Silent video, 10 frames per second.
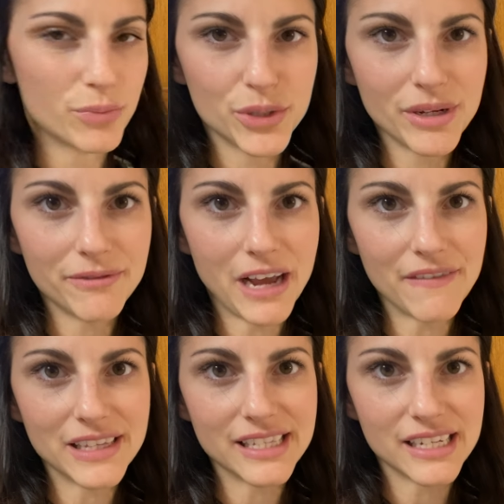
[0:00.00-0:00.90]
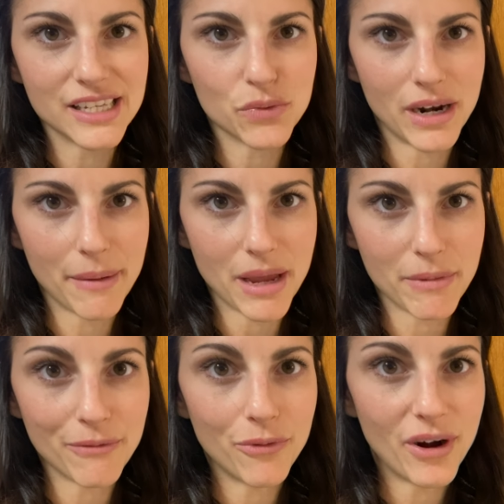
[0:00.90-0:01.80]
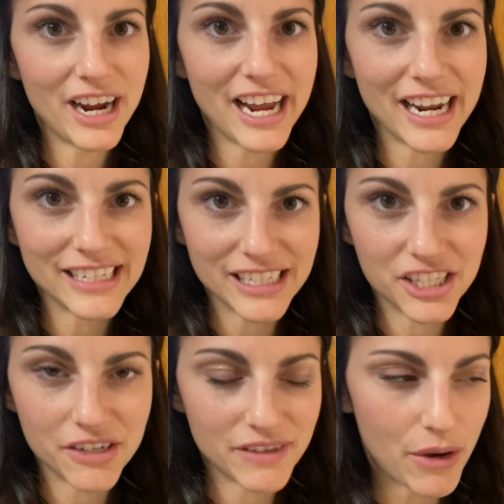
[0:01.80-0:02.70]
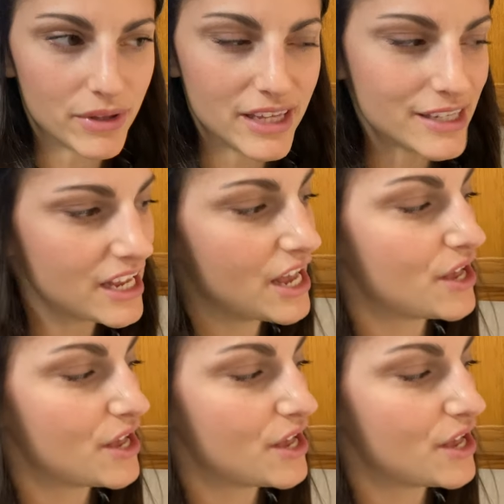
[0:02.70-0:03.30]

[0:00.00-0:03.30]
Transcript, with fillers: between 5 and 6 is what I'm aiming for, and I did achieve that with this.